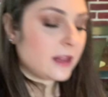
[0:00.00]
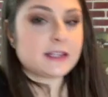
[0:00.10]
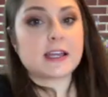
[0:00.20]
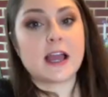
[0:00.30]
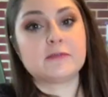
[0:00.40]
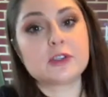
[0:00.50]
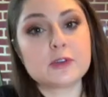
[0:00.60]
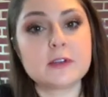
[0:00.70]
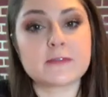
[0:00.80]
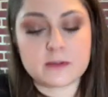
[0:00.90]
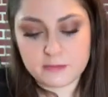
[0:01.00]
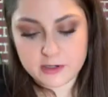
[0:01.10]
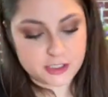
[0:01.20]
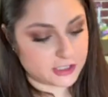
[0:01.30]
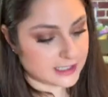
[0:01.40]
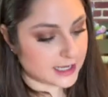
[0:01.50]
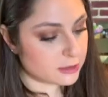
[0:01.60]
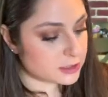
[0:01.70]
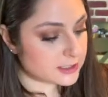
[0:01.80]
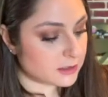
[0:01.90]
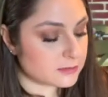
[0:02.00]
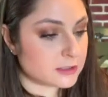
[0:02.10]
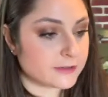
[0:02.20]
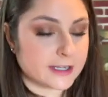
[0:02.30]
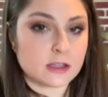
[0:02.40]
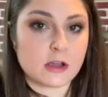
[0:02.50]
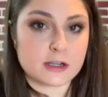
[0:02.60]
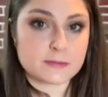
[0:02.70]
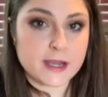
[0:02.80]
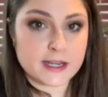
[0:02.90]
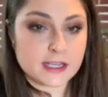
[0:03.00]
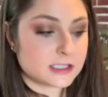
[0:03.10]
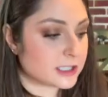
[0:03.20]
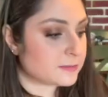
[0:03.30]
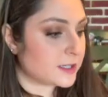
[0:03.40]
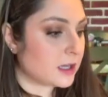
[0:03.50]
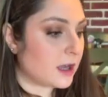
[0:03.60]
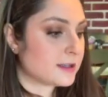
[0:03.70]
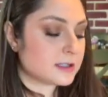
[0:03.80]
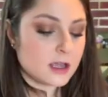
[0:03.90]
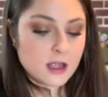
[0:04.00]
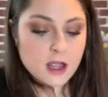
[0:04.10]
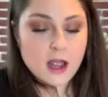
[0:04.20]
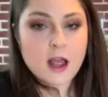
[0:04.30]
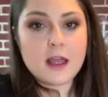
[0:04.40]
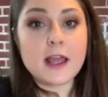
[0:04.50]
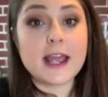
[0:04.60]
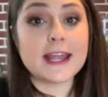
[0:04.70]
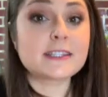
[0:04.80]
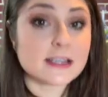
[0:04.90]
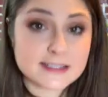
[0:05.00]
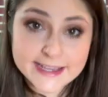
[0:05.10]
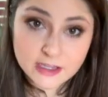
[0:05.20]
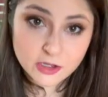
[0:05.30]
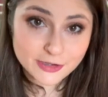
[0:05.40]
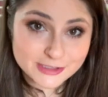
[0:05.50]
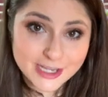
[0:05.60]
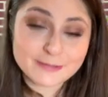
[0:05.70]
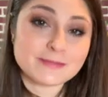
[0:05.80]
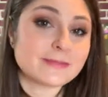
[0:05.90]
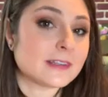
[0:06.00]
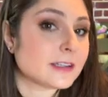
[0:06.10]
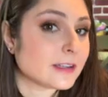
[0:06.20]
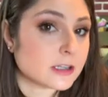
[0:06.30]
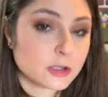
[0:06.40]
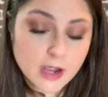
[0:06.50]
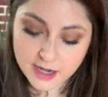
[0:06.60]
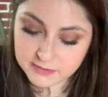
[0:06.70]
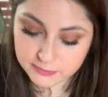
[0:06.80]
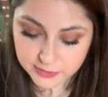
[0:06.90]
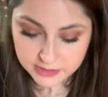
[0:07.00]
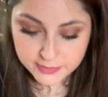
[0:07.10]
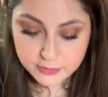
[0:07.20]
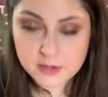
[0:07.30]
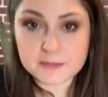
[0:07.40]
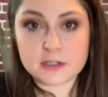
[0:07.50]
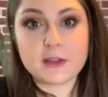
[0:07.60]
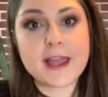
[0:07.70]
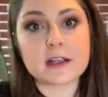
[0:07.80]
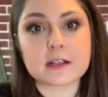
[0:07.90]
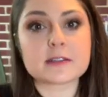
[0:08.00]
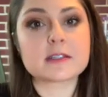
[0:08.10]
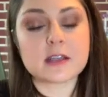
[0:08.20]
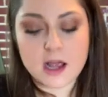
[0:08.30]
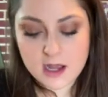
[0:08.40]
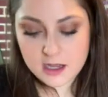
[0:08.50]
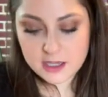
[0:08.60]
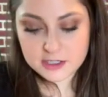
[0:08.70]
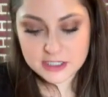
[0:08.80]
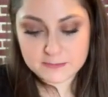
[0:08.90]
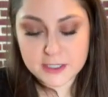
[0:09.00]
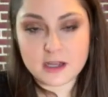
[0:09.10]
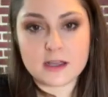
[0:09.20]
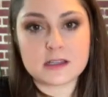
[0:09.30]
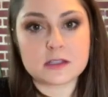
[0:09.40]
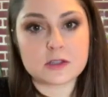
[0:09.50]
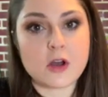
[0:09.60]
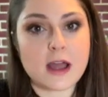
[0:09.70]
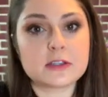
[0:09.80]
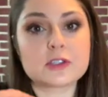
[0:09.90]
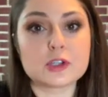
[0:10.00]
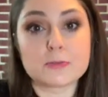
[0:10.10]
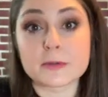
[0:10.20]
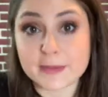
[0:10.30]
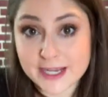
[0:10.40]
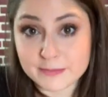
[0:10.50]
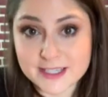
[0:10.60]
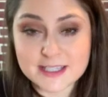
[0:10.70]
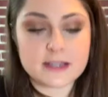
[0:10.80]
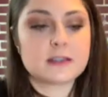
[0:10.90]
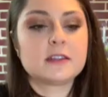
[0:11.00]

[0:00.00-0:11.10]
I like to have 2 different brushes. I usually don't do very large paintings just because it does take a long time. You have to really build up your layers just because it's not super pigmented.